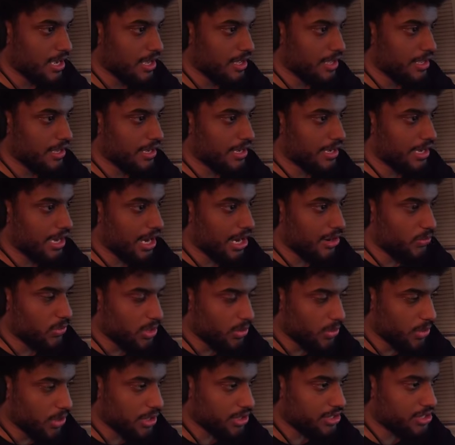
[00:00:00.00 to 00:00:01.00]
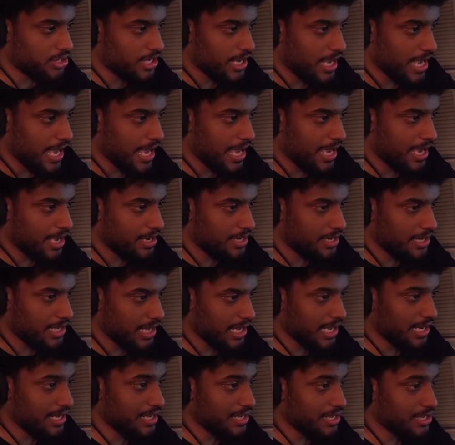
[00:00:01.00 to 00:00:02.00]
it got reworked and
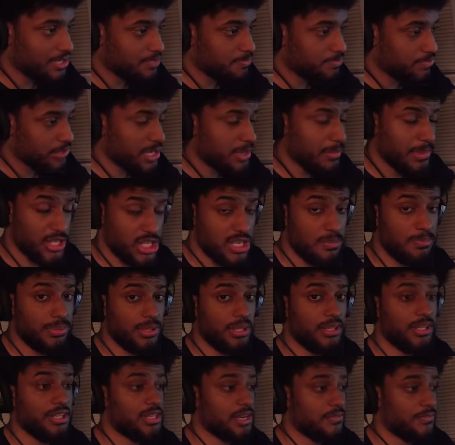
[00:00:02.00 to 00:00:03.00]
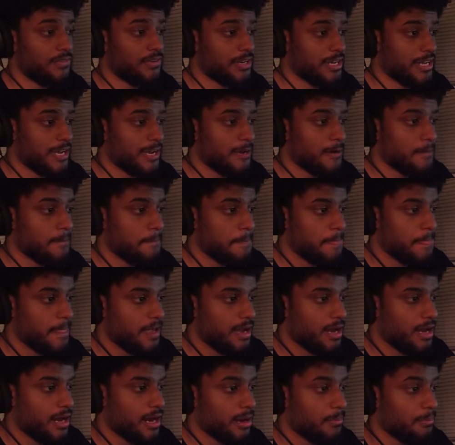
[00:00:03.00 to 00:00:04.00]
it is pretty much completely different now.
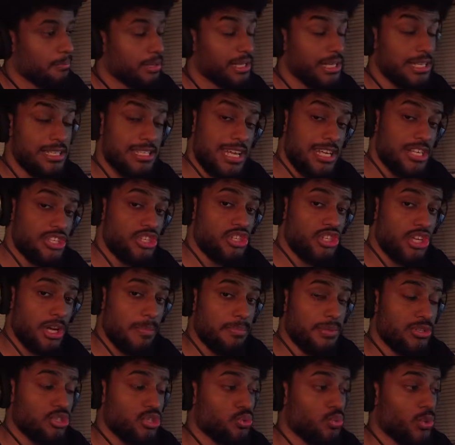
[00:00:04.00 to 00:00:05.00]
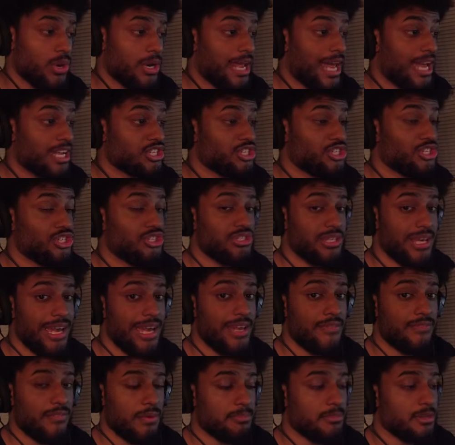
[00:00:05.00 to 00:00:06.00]
But let's actually jump into what actually
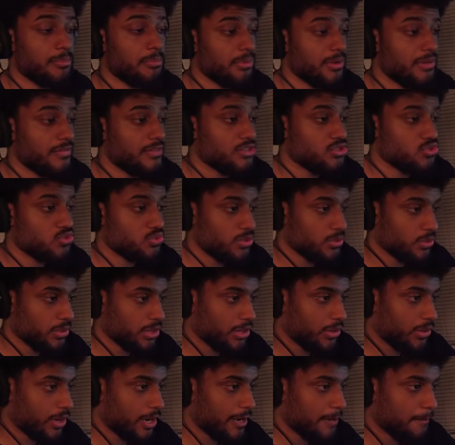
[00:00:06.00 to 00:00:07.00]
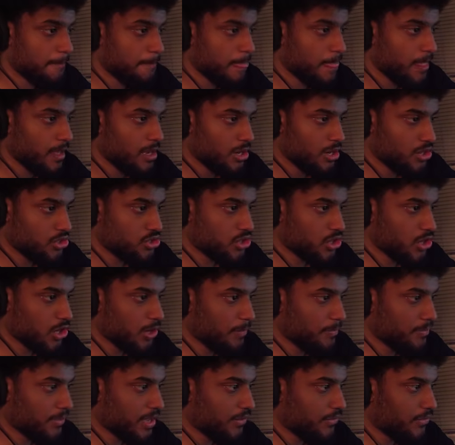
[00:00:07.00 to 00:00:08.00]
stayed from the previous rework, right?
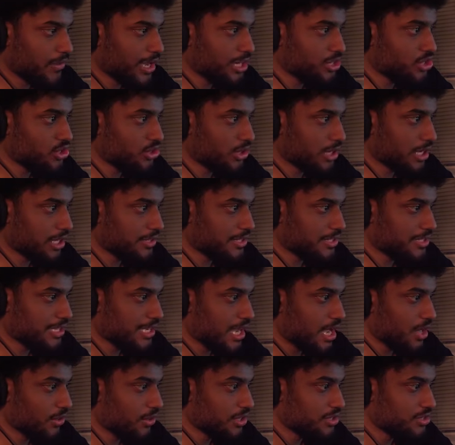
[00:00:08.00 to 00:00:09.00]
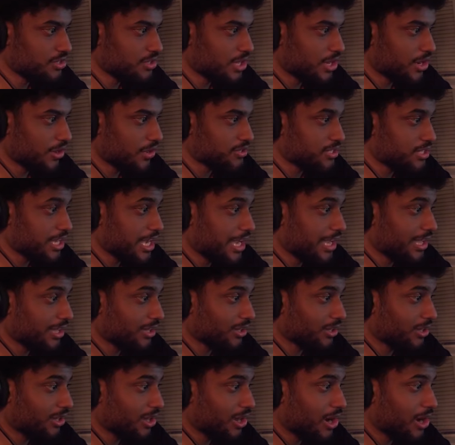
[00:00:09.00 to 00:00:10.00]
So if we actually look at the talent list, there is a
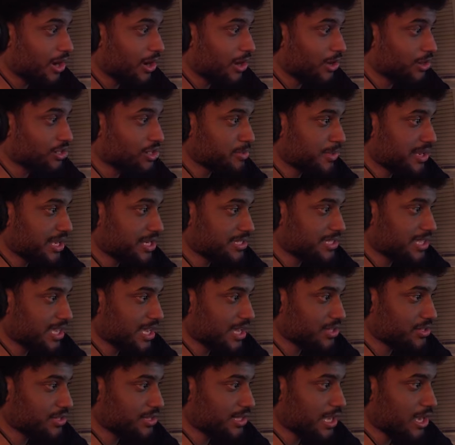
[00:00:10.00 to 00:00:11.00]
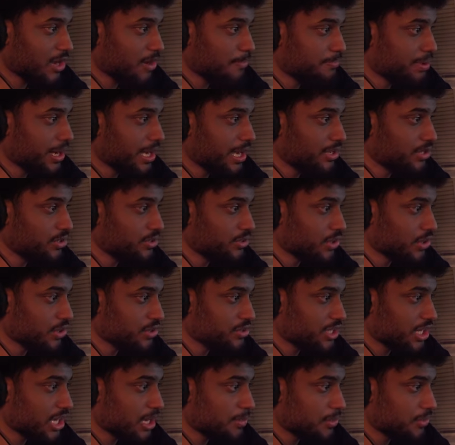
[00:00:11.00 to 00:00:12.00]
large amount of talents now, but you
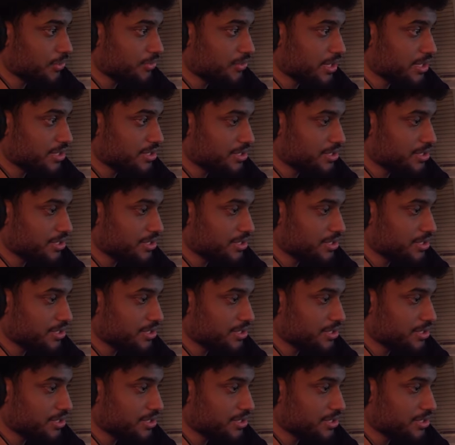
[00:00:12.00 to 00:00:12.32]
notice a couple of things